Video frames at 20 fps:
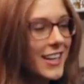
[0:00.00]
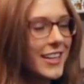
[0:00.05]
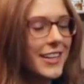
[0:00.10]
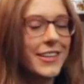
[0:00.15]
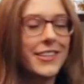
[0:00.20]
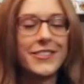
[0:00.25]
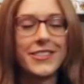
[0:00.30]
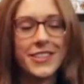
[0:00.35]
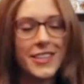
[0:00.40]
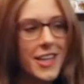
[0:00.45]

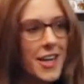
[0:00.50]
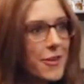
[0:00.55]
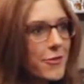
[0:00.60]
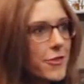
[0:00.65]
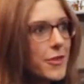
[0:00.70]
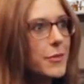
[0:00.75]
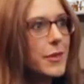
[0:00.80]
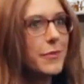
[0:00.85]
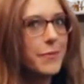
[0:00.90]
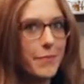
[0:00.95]
I come
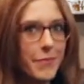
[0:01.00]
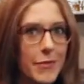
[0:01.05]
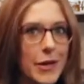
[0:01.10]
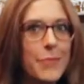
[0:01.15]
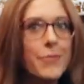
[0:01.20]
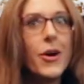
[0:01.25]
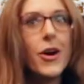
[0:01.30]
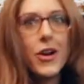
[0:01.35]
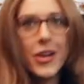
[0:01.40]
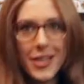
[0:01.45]
from
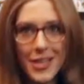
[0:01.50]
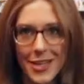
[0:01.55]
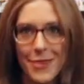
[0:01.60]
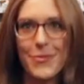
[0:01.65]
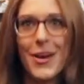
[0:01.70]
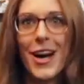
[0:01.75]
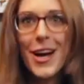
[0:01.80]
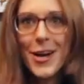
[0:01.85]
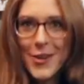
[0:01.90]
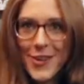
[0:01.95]
a
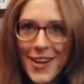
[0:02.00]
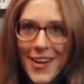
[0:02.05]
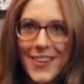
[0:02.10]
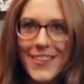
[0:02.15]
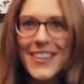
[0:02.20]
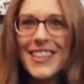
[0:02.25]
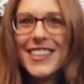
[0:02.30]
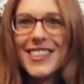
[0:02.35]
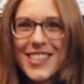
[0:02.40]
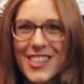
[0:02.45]
marketing
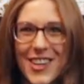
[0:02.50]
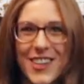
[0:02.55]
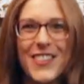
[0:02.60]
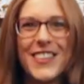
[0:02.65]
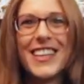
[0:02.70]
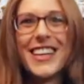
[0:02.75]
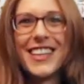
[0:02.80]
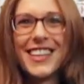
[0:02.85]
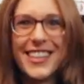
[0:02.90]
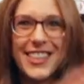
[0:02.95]
background, and so
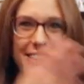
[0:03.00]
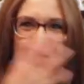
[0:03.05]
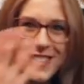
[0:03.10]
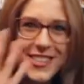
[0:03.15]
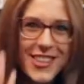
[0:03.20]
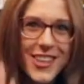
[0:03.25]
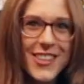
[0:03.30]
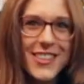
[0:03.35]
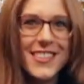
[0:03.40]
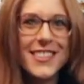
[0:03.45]
when I think of
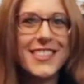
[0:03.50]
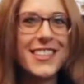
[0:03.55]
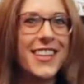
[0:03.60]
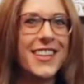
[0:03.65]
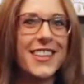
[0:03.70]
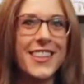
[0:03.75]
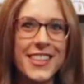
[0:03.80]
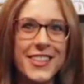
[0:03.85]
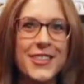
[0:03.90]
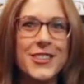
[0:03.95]
Stars and
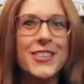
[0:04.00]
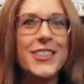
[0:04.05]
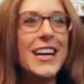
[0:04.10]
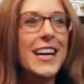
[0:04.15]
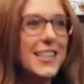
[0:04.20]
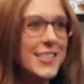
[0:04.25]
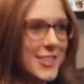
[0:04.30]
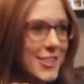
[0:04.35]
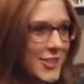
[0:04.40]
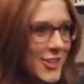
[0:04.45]
Thunder
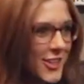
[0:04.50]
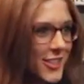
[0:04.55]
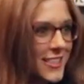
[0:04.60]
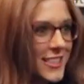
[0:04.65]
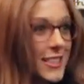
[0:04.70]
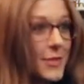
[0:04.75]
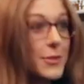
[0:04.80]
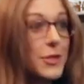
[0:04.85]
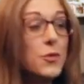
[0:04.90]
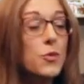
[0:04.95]
as the
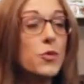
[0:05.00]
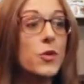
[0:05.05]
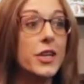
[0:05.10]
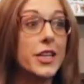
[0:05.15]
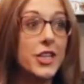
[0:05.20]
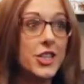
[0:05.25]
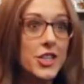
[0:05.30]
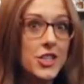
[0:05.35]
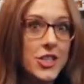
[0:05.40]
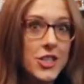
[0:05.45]
concept and
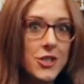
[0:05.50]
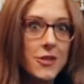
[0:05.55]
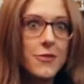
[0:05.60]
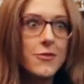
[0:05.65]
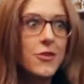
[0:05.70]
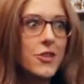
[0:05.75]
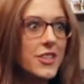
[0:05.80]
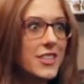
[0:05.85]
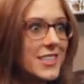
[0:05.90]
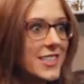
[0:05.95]
what it could do
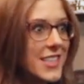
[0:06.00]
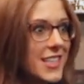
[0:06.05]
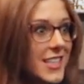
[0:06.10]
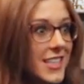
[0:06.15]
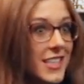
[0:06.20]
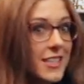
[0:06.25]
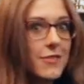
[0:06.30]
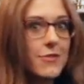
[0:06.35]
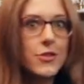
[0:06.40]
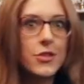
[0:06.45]
for a
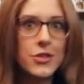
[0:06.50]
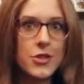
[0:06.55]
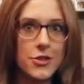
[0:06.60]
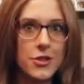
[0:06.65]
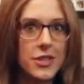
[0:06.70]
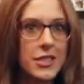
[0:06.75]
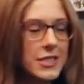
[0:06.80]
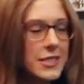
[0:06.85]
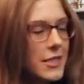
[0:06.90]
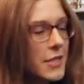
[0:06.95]
city and for
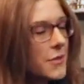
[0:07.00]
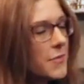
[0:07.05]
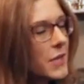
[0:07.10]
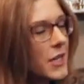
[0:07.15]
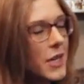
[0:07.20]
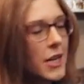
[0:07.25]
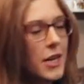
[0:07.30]
tourism,